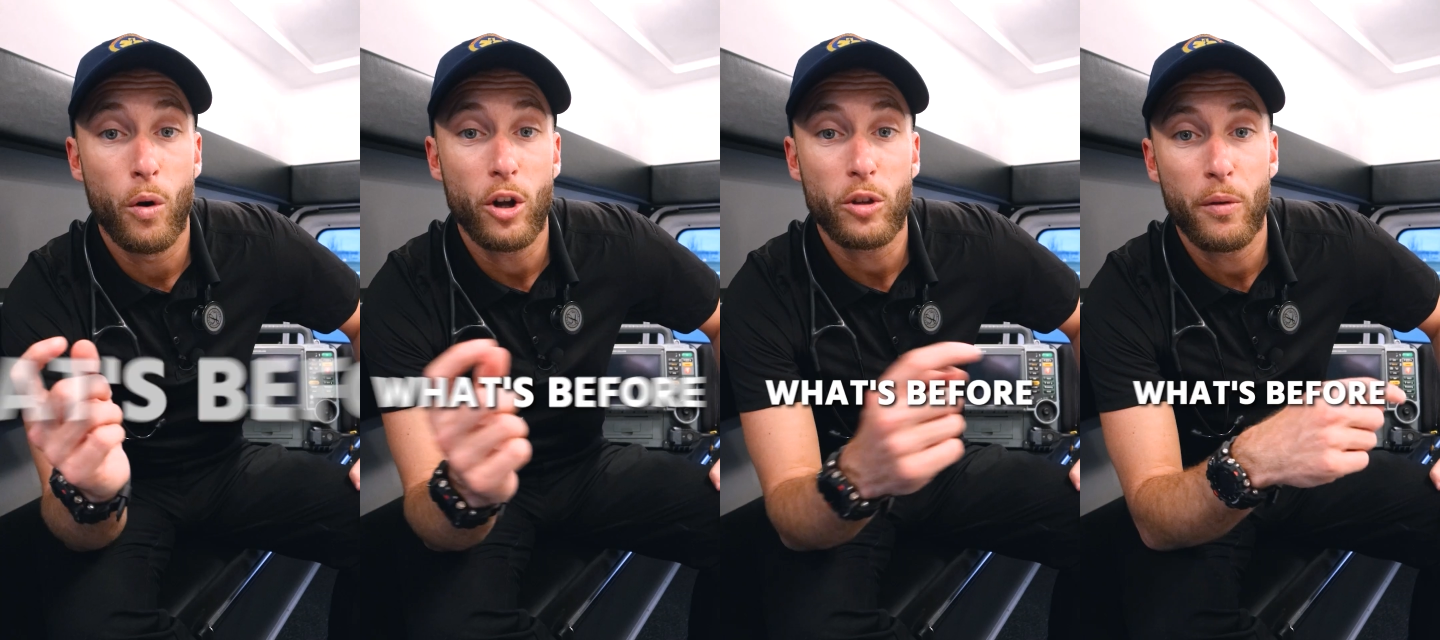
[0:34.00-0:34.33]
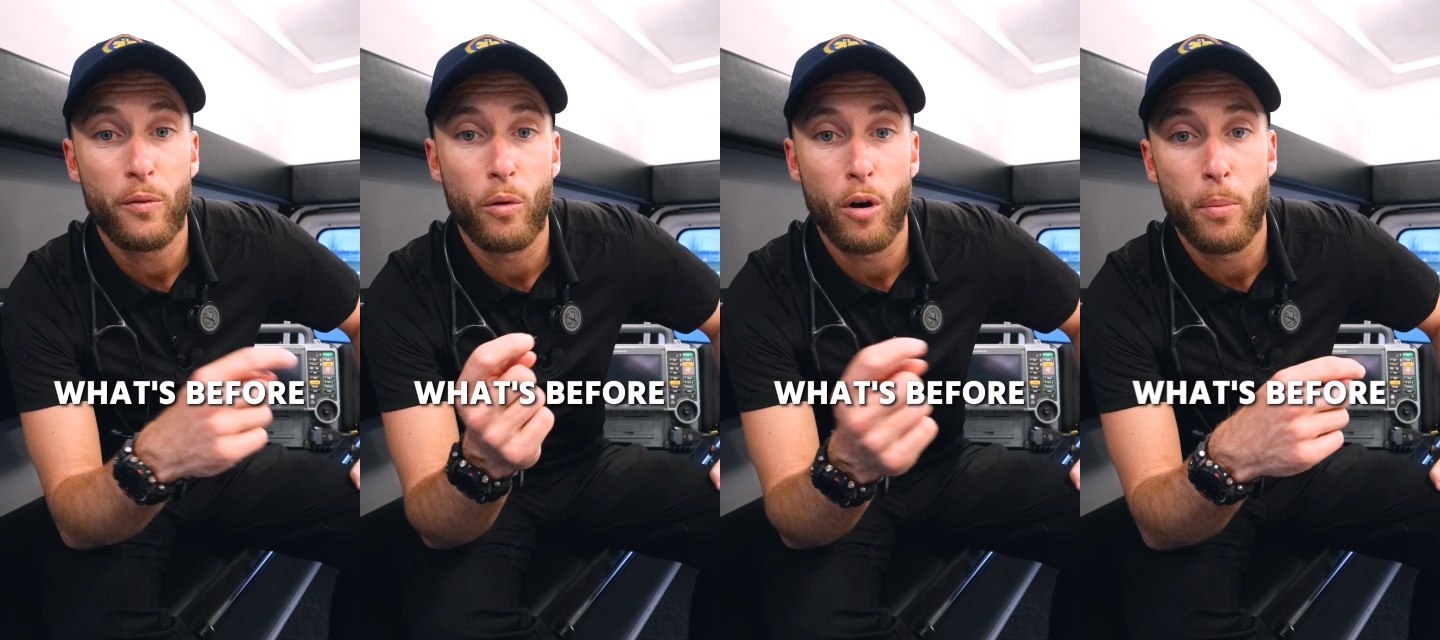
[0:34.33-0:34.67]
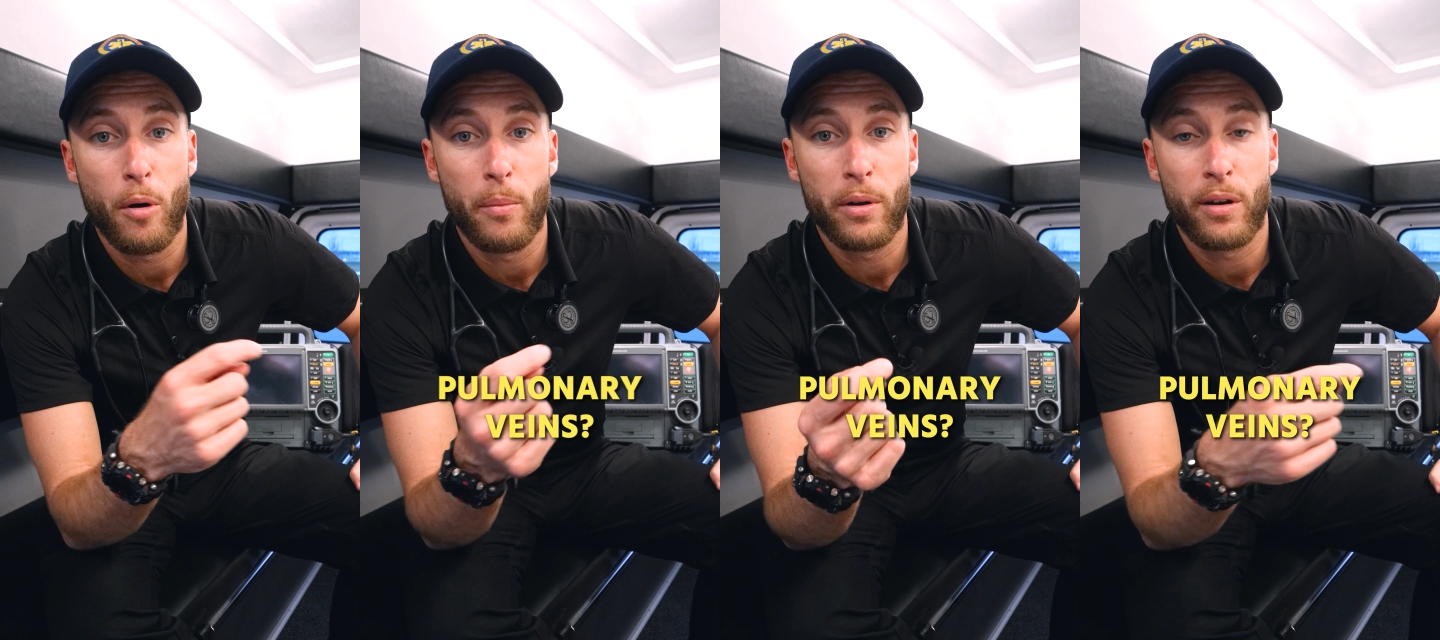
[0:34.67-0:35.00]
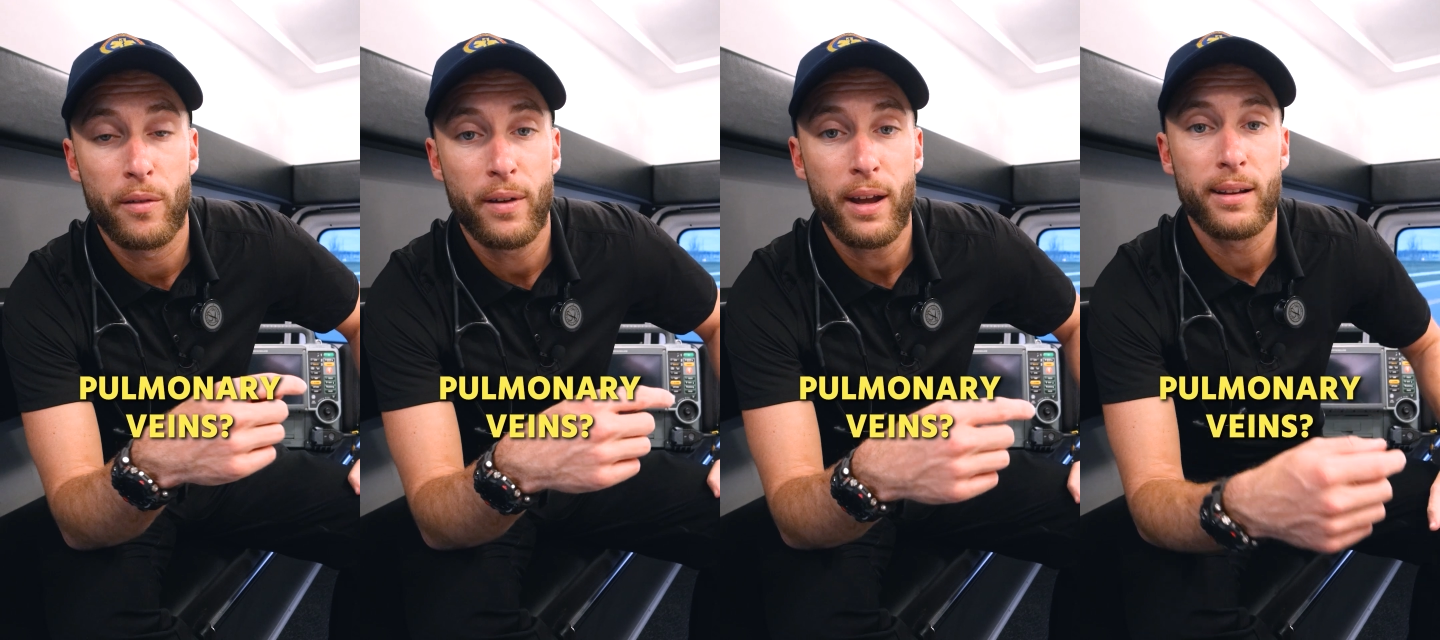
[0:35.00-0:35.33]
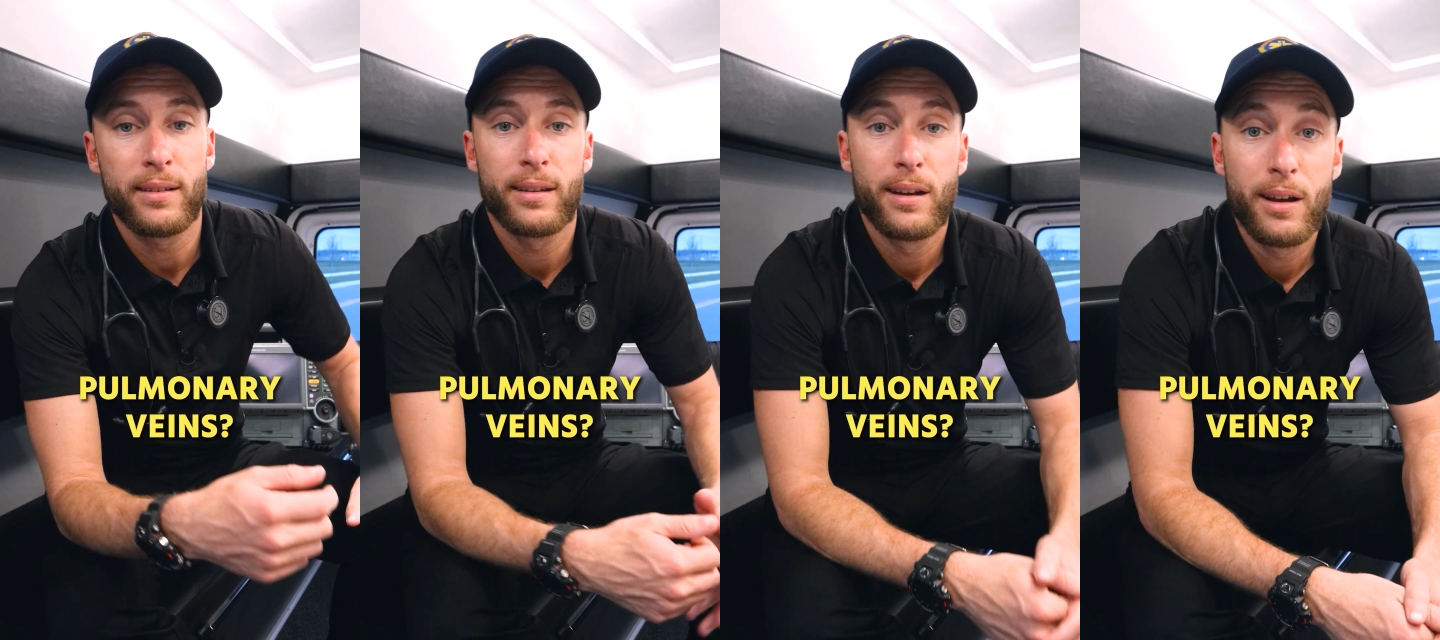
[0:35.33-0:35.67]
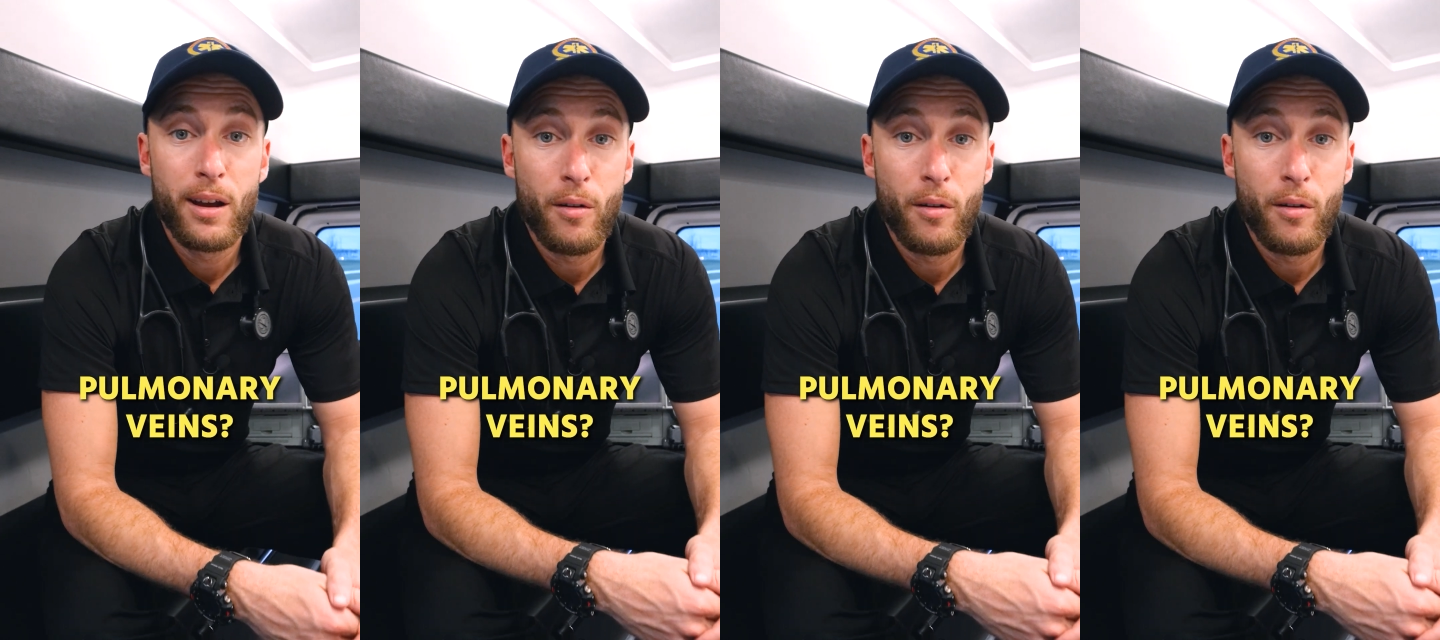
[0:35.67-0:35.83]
What's before pulmonary veins?